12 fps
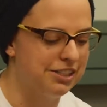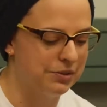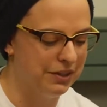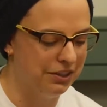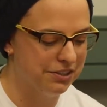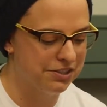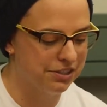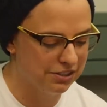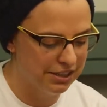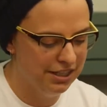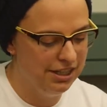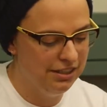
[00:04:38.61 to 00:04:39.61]
as well.
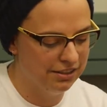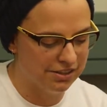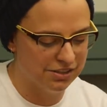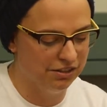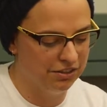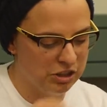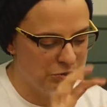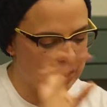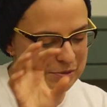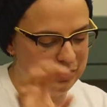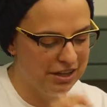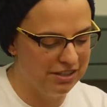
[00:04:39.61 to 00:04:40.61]
So there's all these
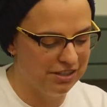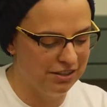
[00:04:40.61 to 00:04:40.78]
pipelines